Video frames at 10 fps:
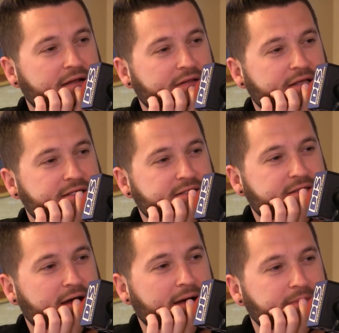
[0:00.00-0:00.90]
these
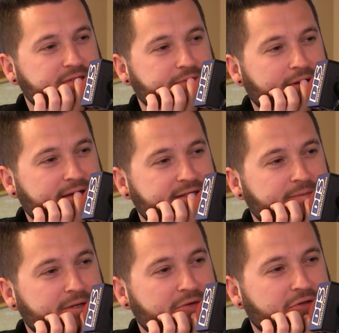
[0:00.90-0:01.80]
cups, right?
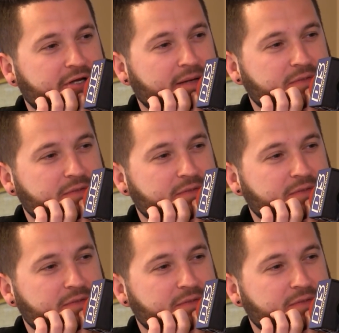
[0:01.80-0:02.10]
Didn't we do the cups